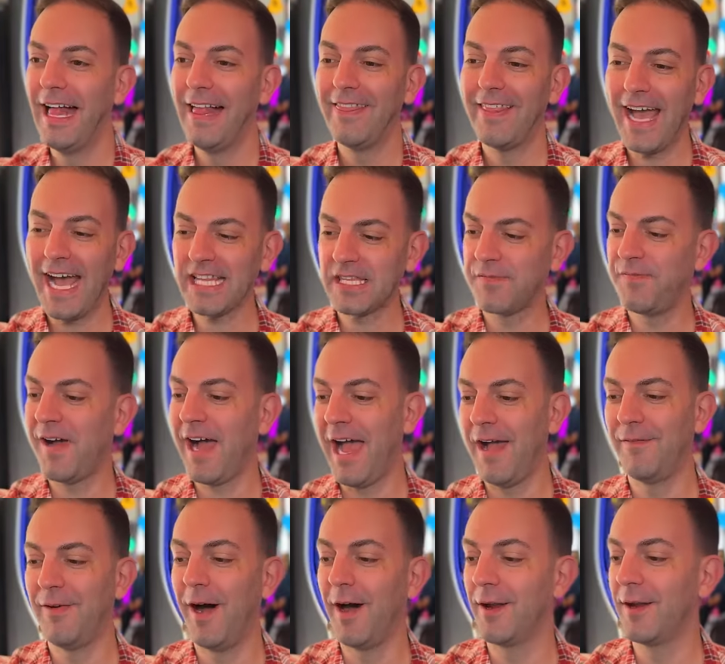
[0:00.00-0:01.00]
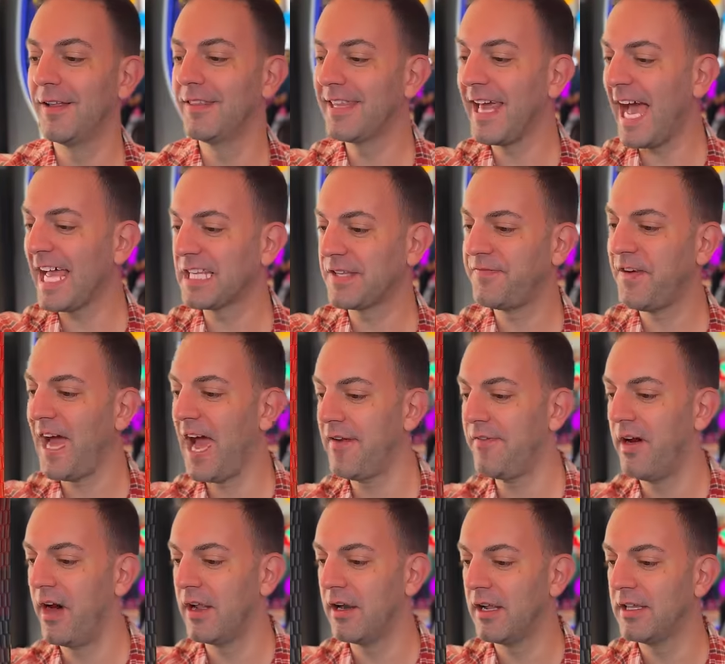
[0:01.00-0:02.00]
That's 500, that's
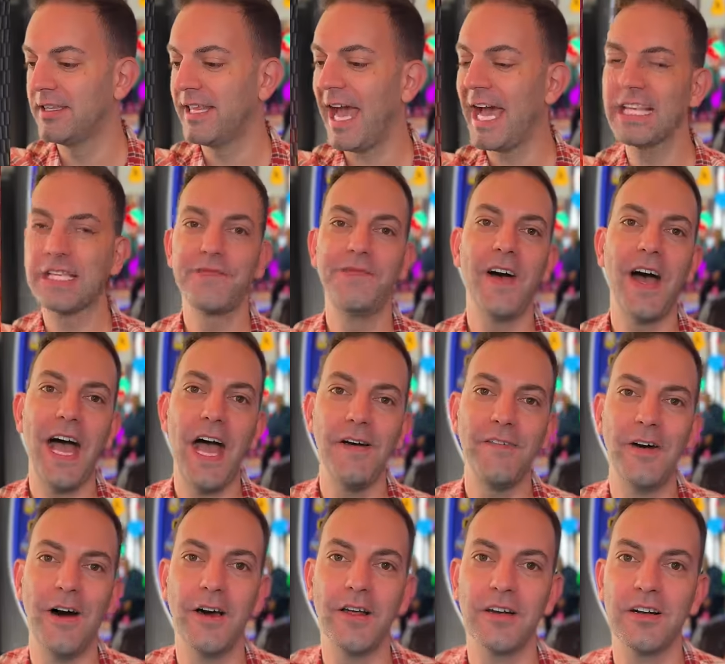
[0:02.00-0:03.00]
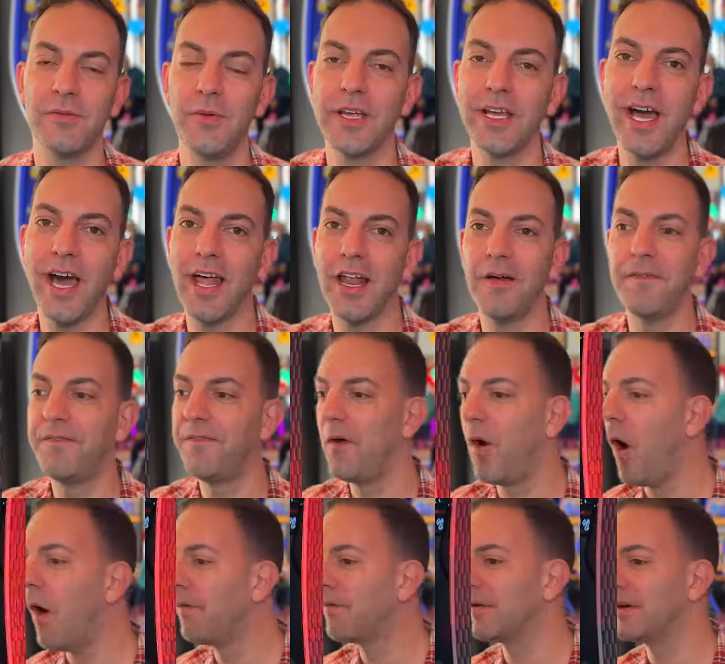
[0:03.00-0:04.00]
500, that's 500. We got a
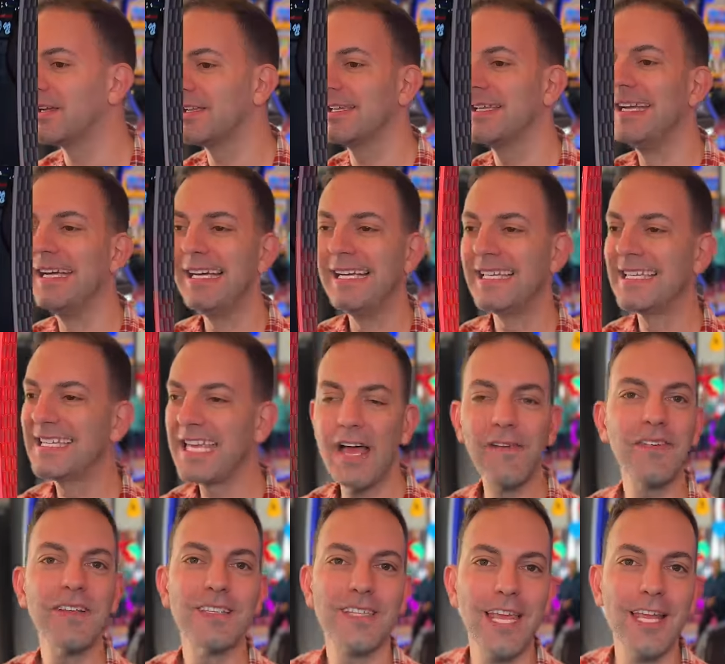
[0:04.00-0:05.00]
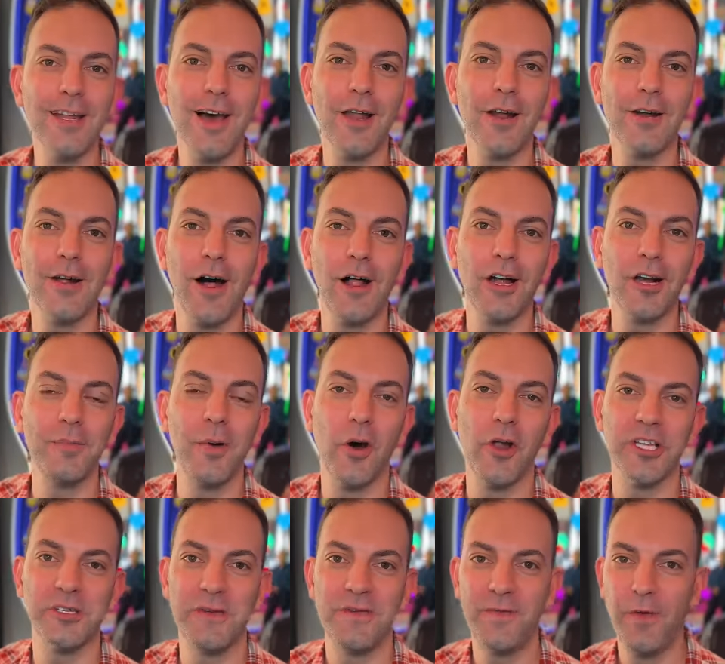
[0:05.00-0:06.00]
over $1,700
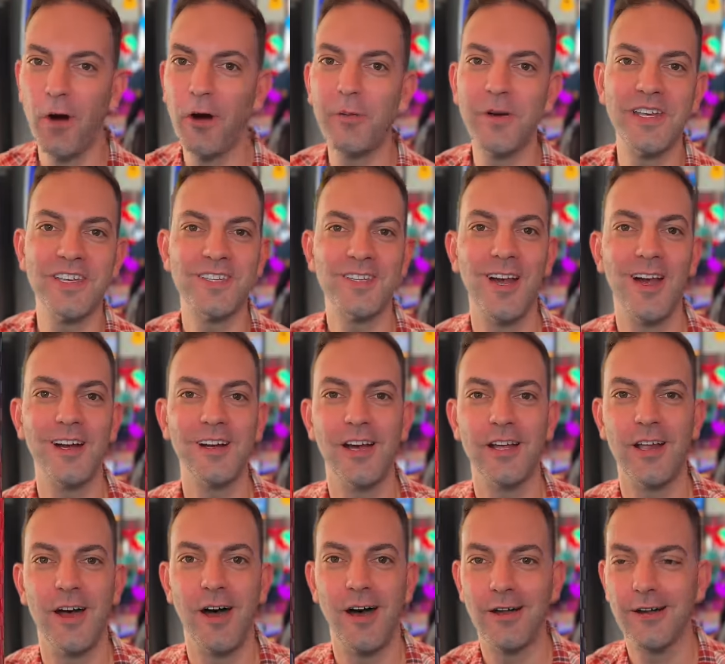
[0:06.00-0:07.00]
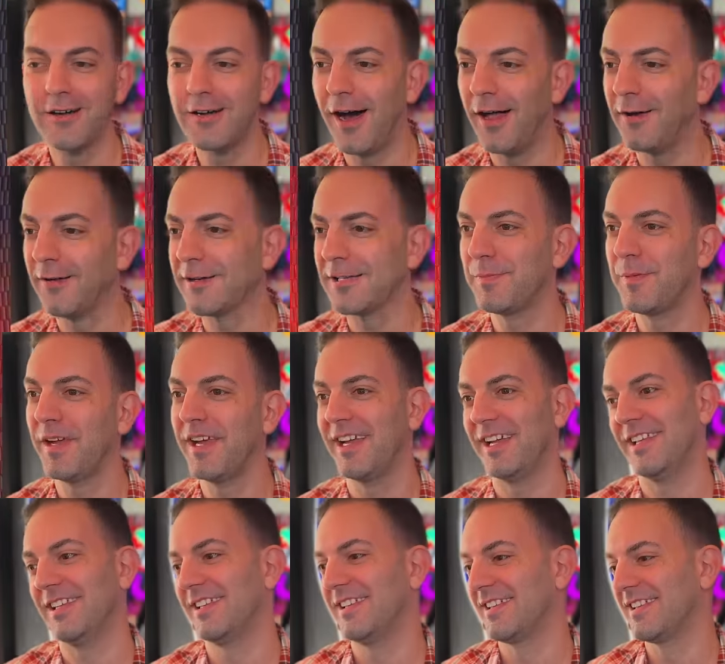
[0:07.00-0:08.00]
bonus before restart on $100
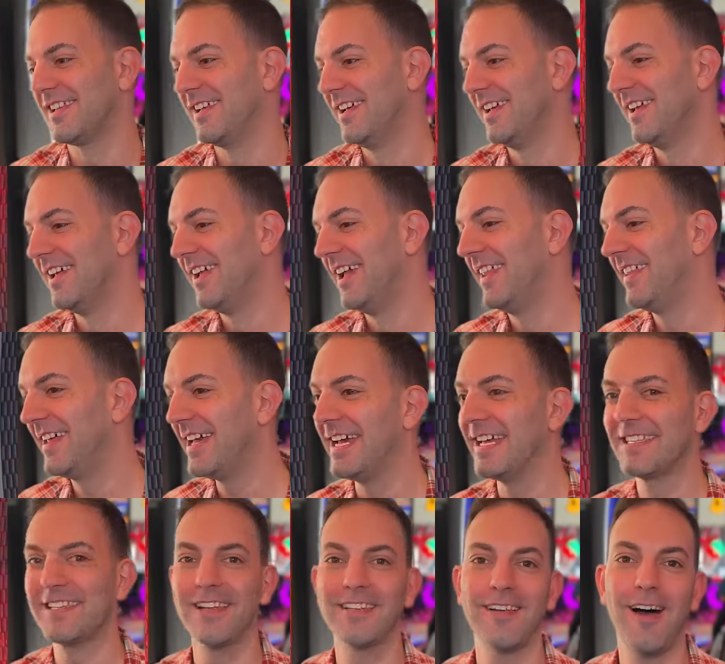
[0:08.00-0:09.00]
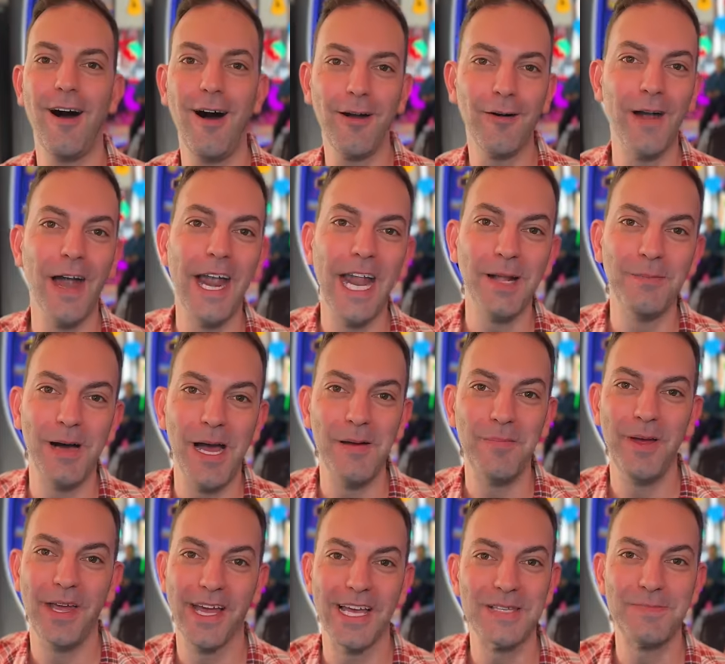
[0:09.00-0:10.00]
spins. This is already my
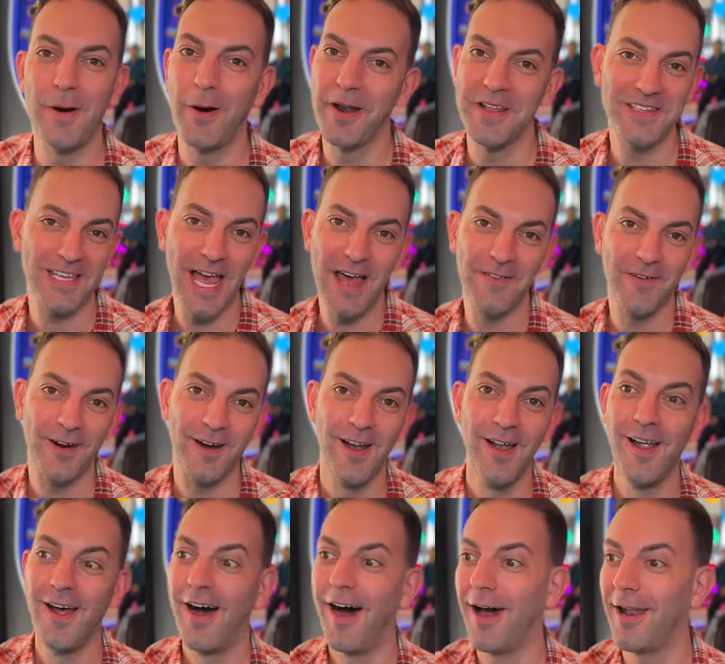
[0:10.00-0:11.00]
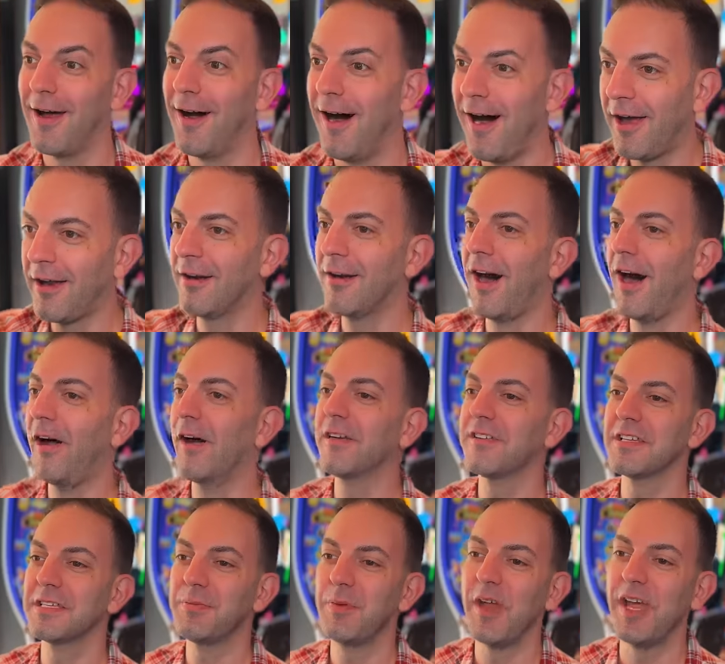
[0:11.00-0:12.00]
biggest bonus ever on $100
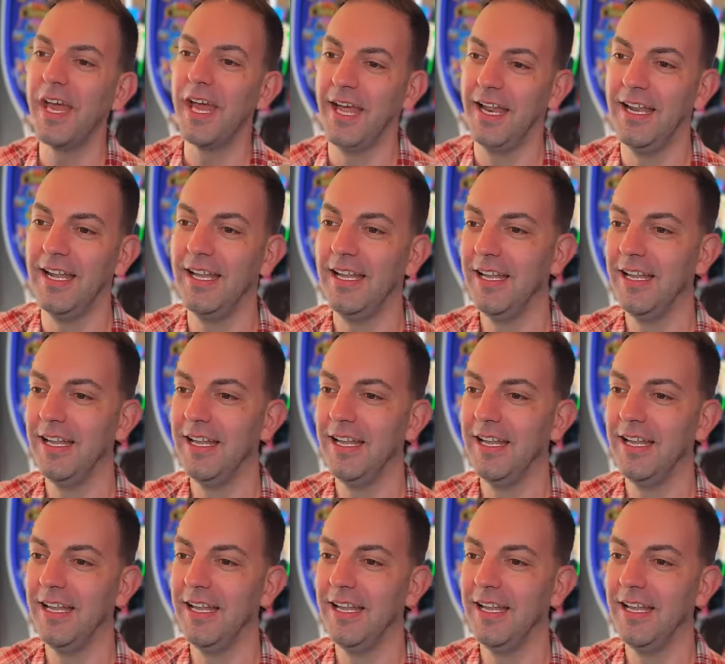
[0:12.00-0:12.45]
a spin